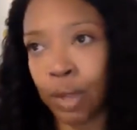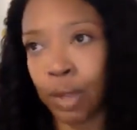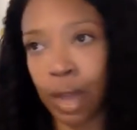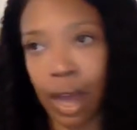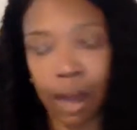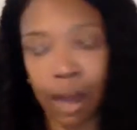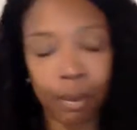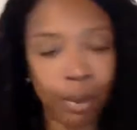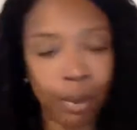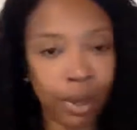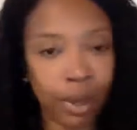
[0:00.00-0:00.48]

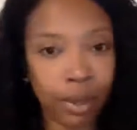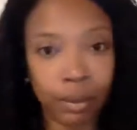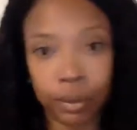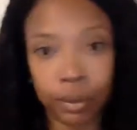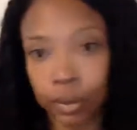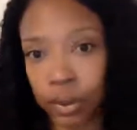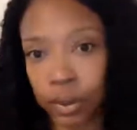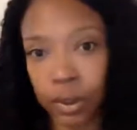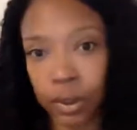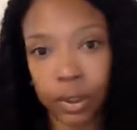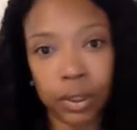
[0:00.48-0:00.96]
I'm
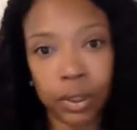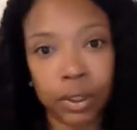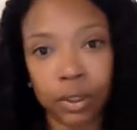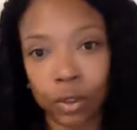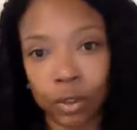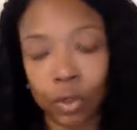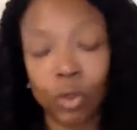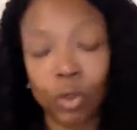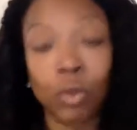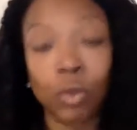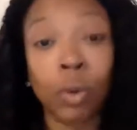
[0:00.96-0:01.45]

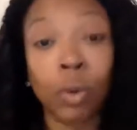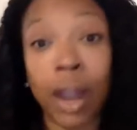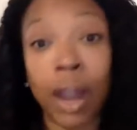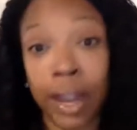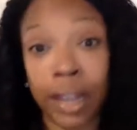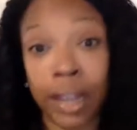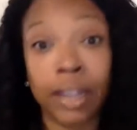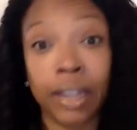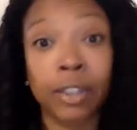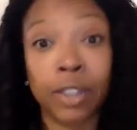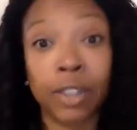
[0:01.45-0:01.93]

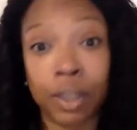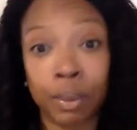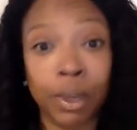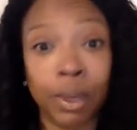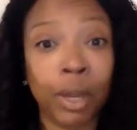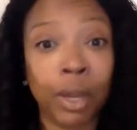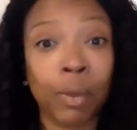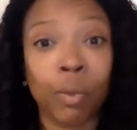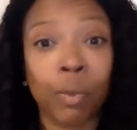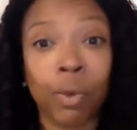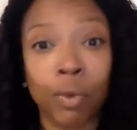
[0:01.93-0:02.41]
trying to
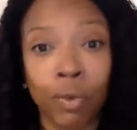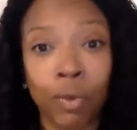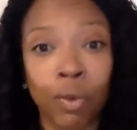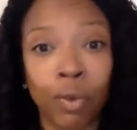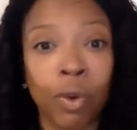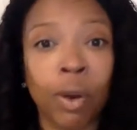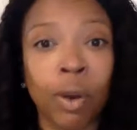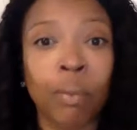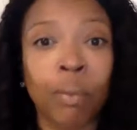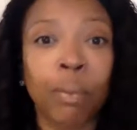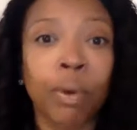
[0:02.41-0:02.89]
be a
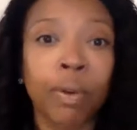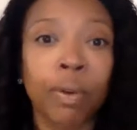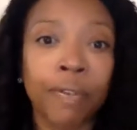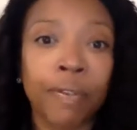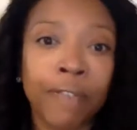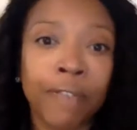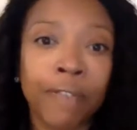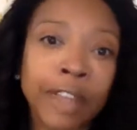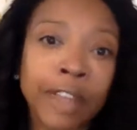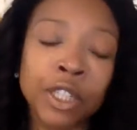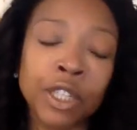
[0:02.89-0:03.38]
reformed
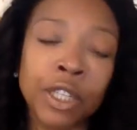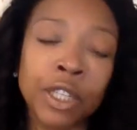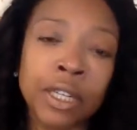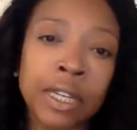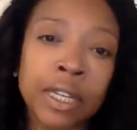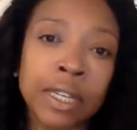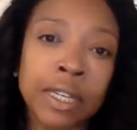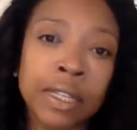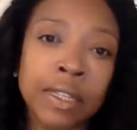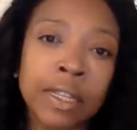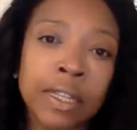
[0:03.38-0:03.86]

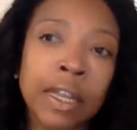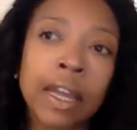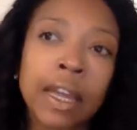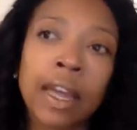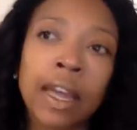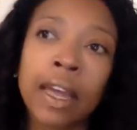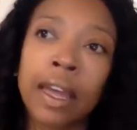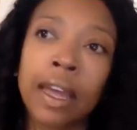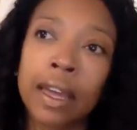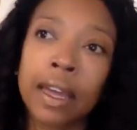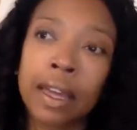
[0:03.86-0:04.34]
perfectionist.
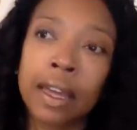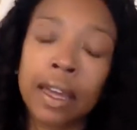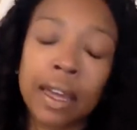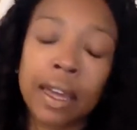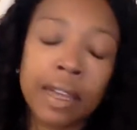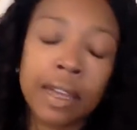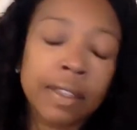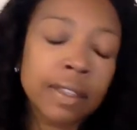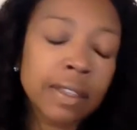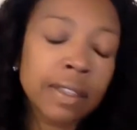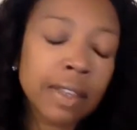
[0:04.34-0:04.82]

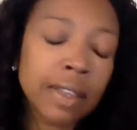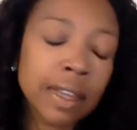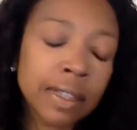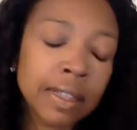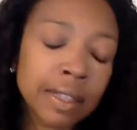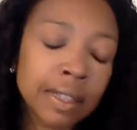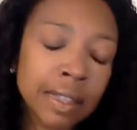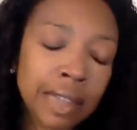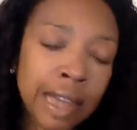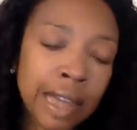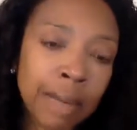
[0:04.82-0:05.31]

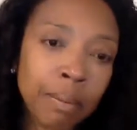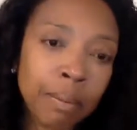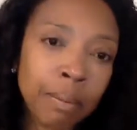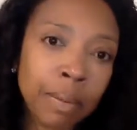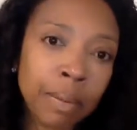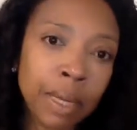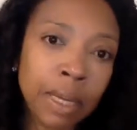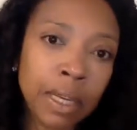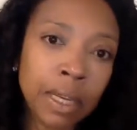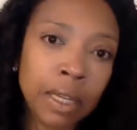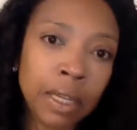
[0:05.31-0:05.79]
It's let
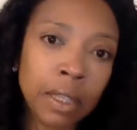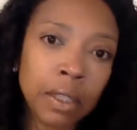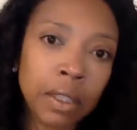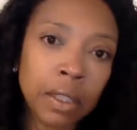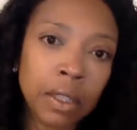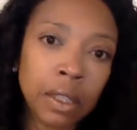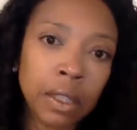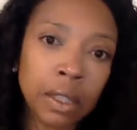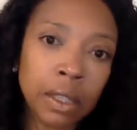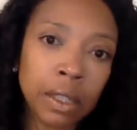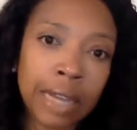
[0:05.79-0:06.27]
me
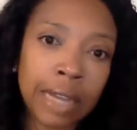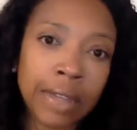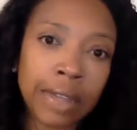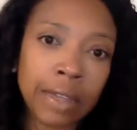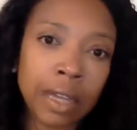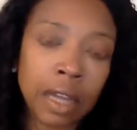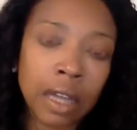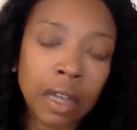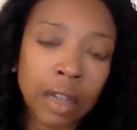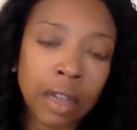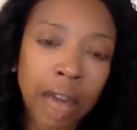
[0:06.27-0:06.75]

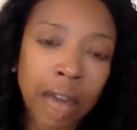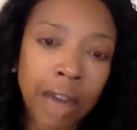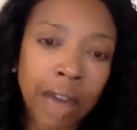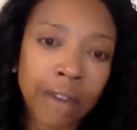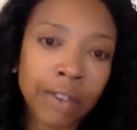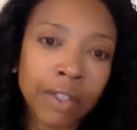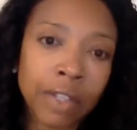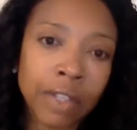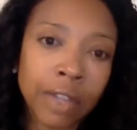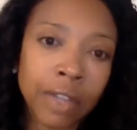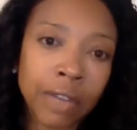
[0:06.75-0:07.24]
let a lot
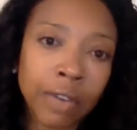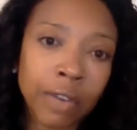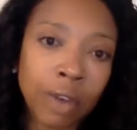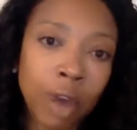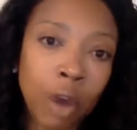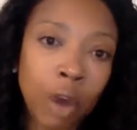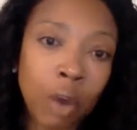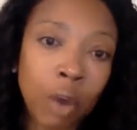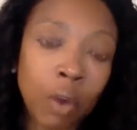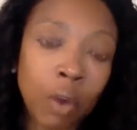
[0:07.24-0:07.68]
of stuff go,